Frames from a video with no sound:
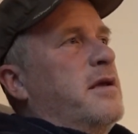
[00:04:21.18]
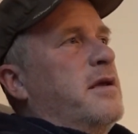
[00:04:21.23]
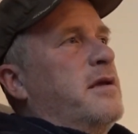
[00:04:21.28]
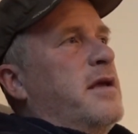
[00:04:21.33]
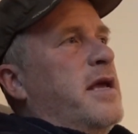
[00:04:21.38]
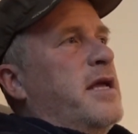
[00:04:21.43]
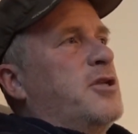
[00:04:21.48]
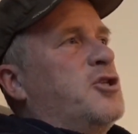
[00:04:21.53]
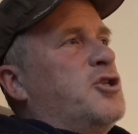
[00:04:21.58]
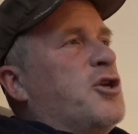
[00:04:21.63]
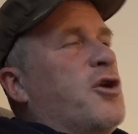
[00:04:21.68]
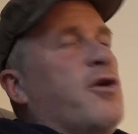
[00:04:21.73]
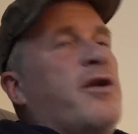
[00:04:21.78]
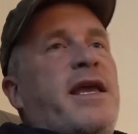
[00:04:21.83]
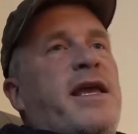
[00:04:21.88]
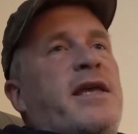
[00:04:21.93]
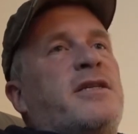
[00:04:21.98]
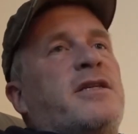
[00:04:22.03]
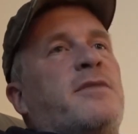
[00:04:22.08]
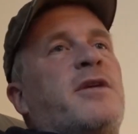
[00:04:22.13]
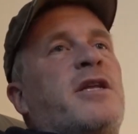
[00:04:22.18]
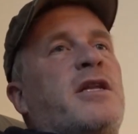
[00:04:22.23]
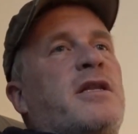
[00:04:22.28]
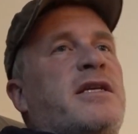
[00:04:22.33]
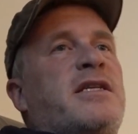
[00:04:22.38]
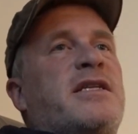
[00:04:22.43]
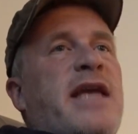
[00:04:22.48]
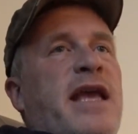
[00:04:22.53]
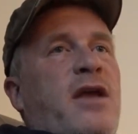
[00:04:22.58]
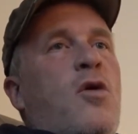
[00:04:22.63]
and Judaism at
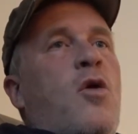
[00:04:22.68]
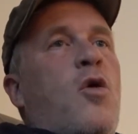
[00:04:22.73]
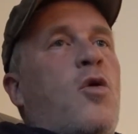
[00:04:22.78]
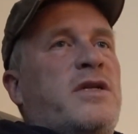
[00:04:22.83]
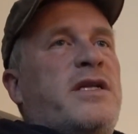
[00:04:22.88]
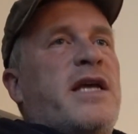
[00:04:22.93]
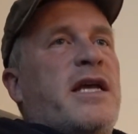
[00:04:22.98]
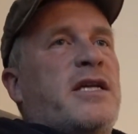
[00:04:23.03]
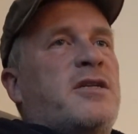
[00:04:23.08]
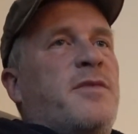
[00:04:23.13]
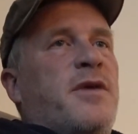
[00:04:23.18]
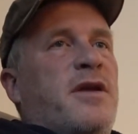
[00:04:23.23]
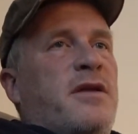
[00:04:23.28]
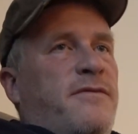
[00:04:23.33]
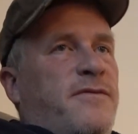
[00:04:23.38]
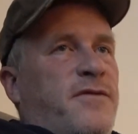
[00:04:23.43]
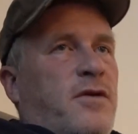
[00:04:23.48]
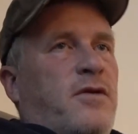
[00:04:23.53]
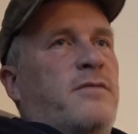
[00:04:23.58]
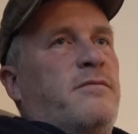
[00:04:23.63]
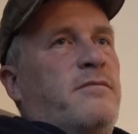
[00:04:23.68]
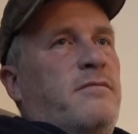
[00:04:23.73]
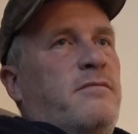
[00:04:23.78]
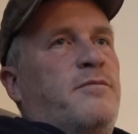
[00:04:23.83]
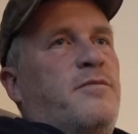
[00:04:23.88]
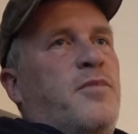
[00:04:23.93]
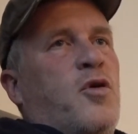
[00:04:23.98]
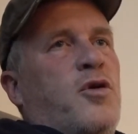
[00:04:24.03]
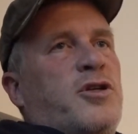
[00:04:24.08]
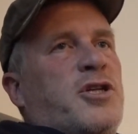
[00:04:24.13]
least take Old Testament for
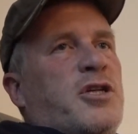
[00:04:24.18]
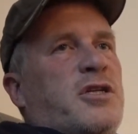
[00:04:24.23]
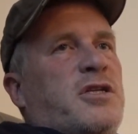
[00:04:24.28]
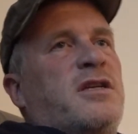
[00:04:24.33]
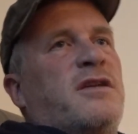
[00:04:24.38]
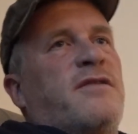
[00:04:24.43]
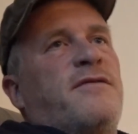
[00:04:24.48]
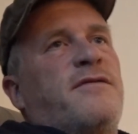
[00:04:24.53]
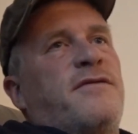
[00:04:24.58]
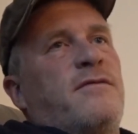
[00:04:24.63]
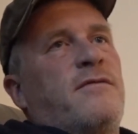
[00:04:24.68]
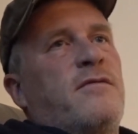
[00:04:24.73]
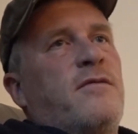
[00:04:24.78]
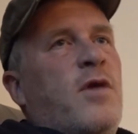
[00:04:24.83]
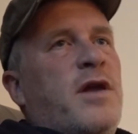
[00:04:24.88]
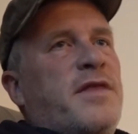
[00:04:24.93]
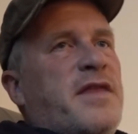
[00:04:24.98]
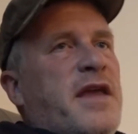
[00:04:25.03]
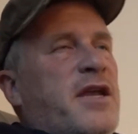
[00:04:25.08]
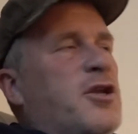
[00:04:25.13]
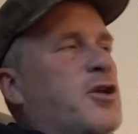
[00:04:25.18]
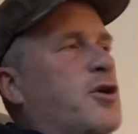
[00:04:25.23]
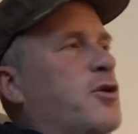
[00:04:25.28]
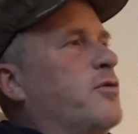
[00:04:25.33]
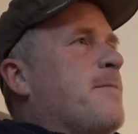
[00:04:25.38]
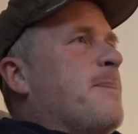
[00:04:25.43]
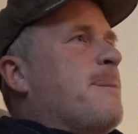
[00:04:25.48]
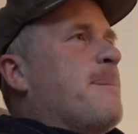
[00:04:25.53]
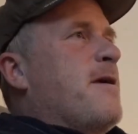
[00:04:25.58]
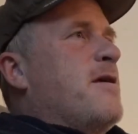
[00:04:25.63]
portions of what they do.